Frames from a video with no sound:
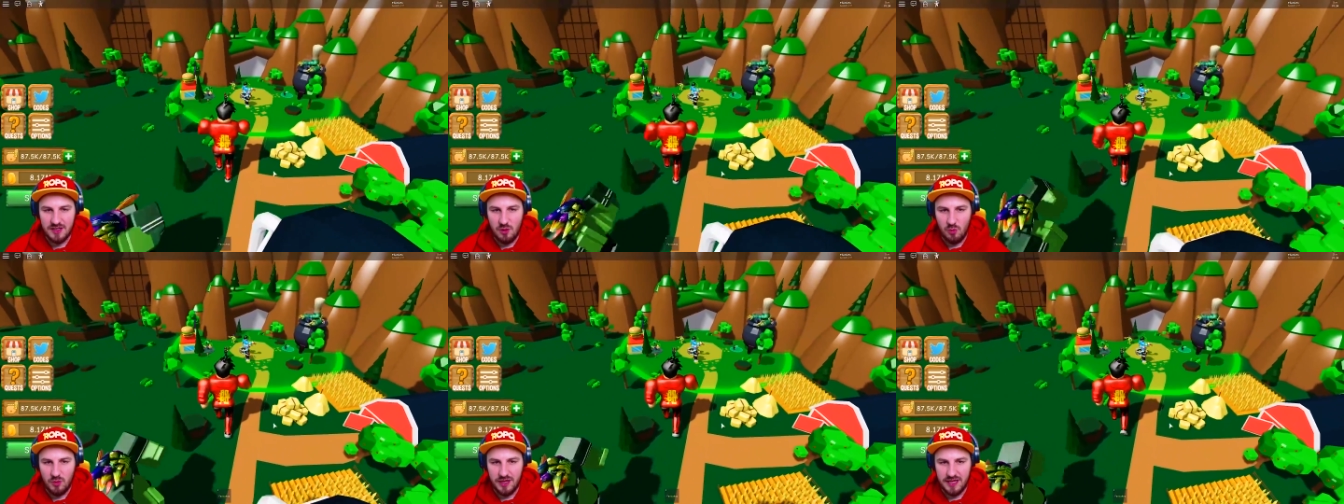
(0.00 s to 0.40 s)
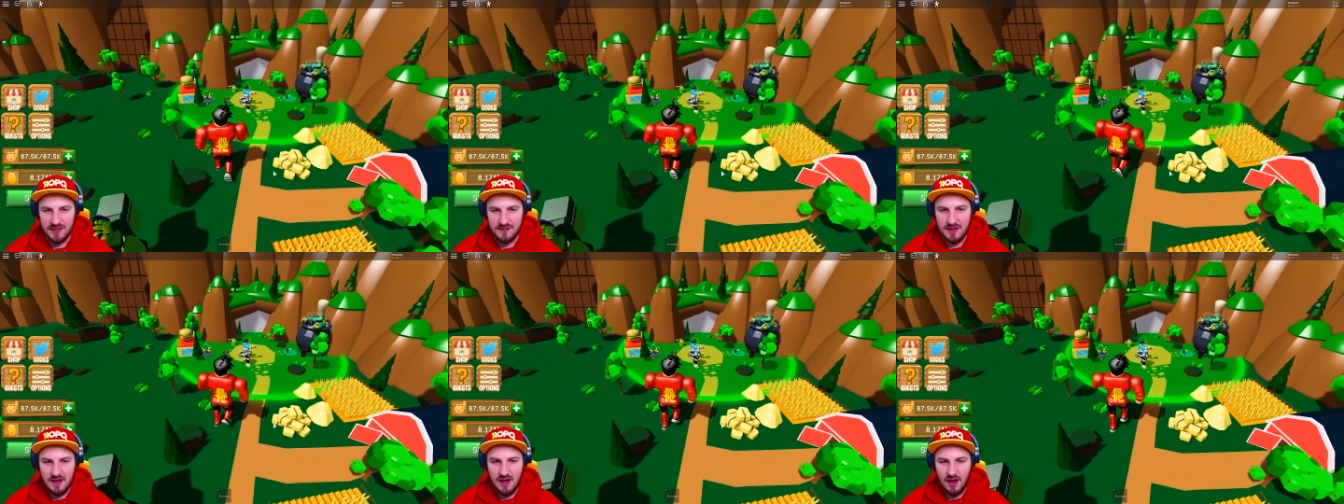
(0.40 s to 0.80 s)
going to go
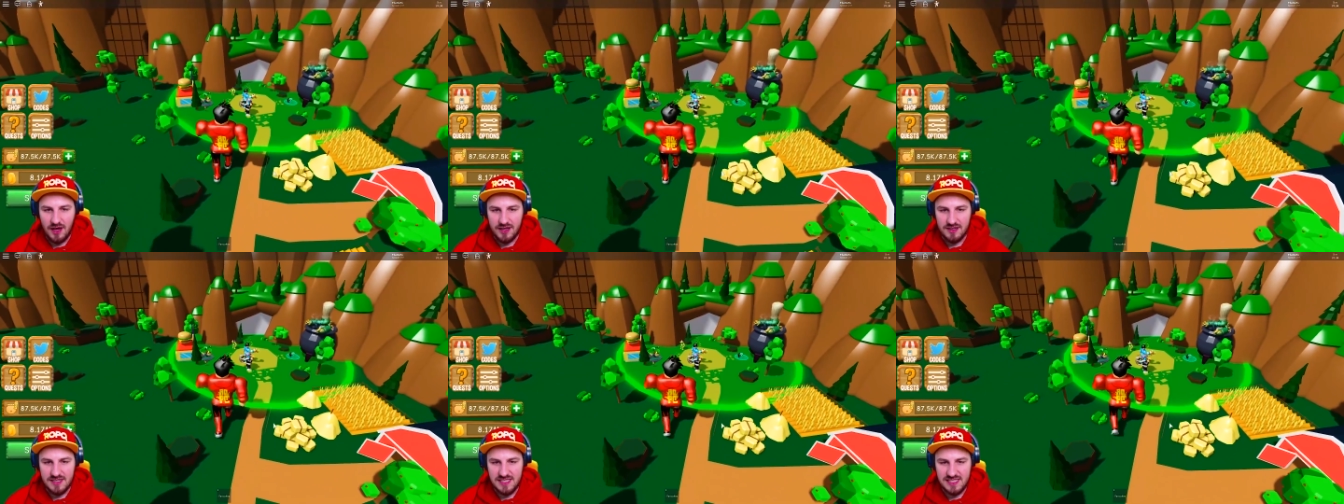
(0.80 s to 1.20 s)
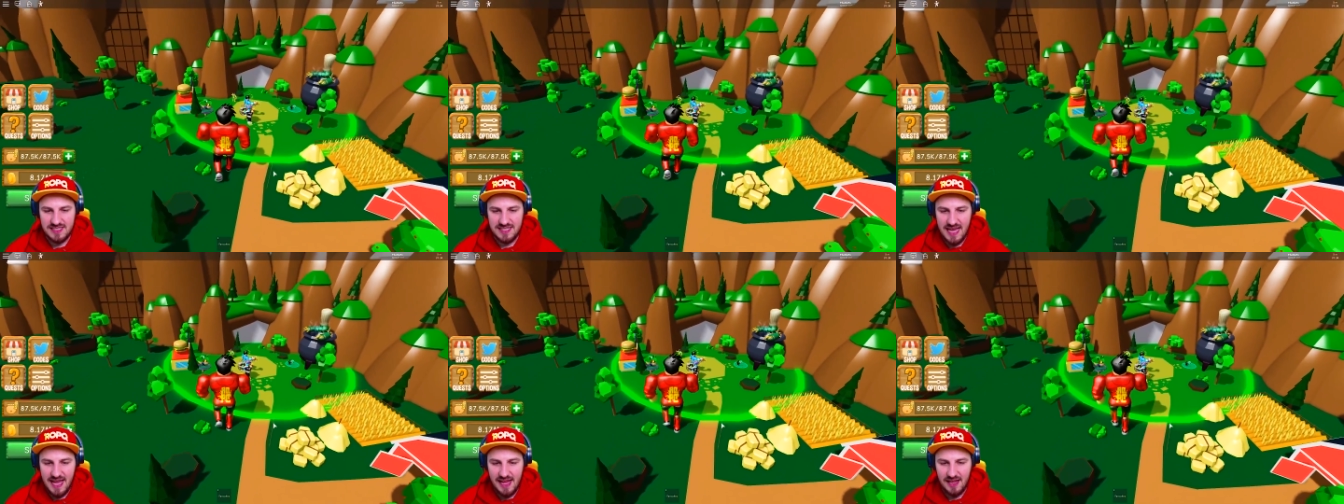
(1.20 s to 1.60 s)
in, I'm going to
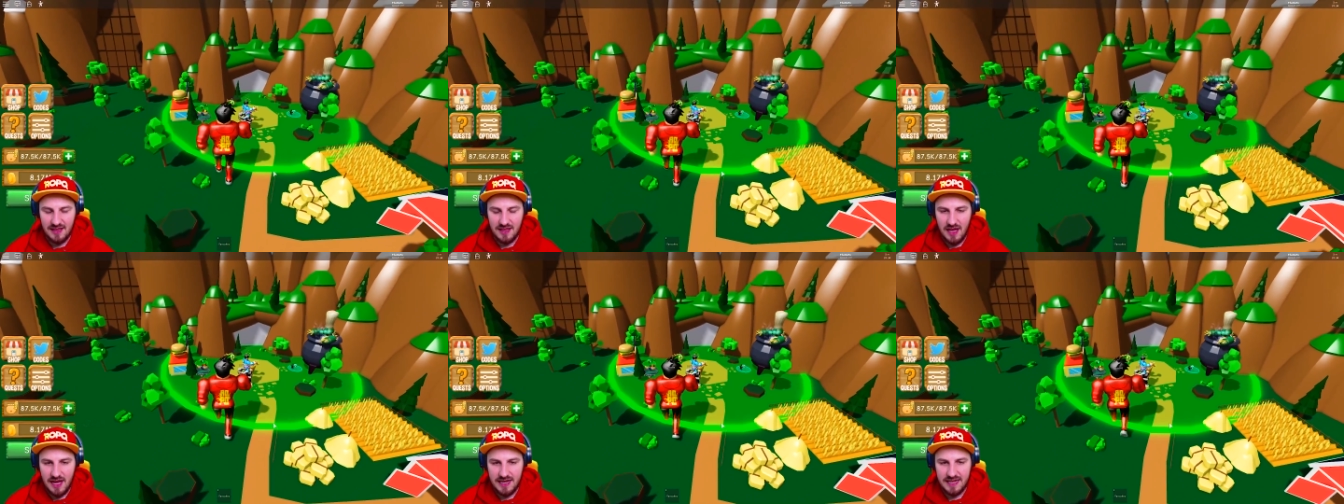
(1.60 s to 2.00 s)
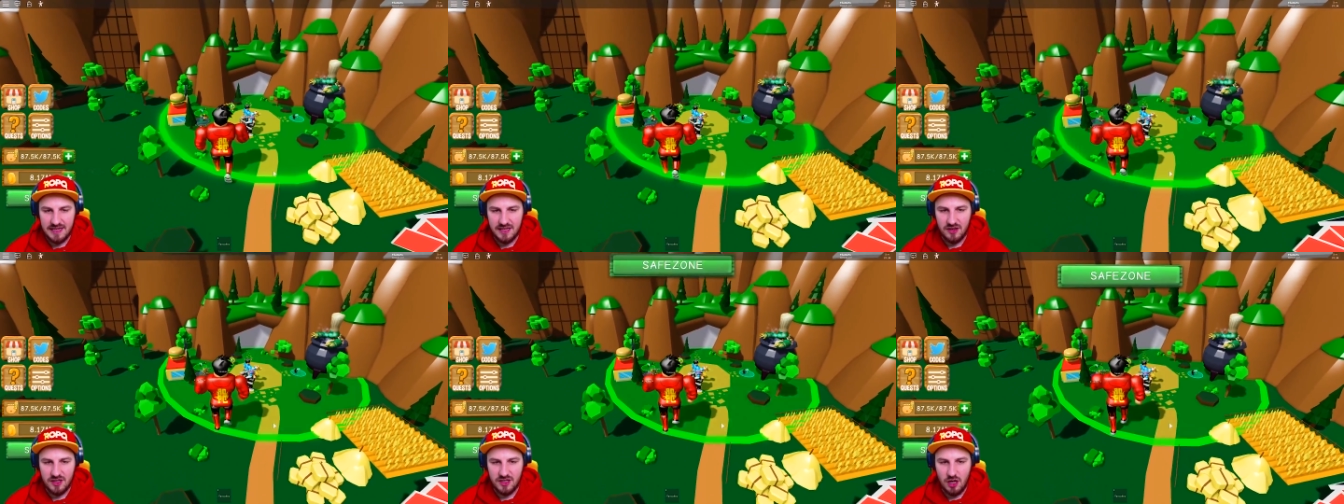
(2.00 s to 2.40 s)
sell, and then
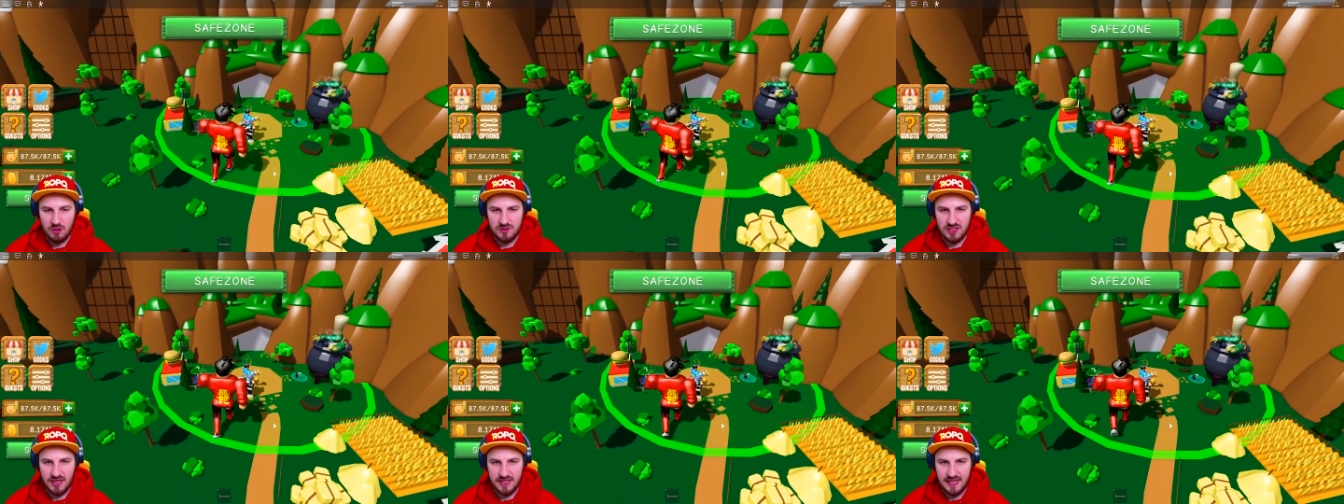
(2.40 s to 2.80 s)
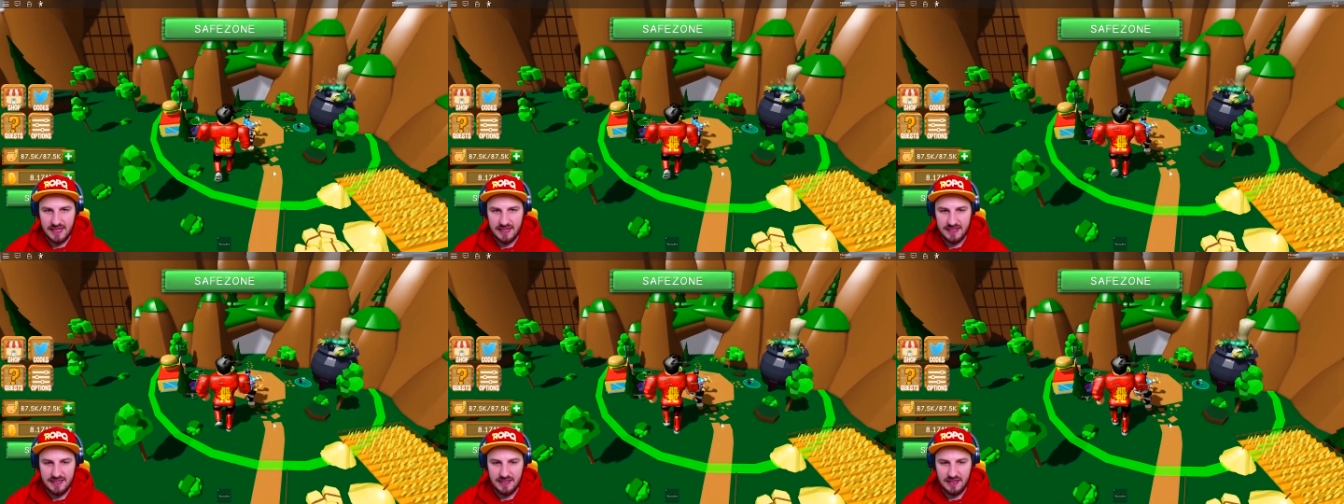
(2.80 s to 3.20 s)
I'm going to go to like
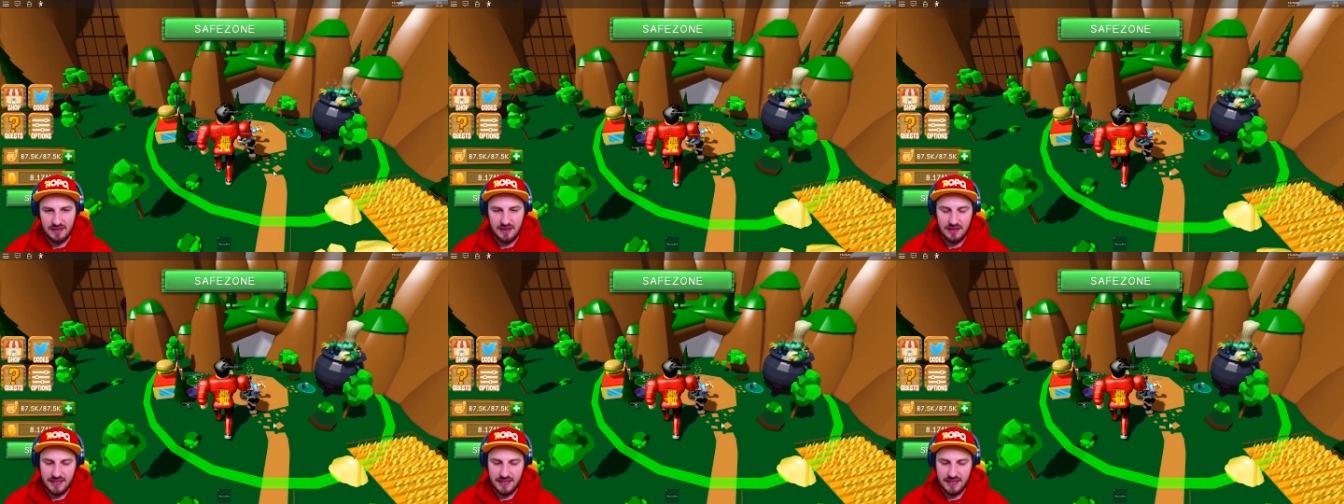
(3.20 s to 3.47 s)
a little,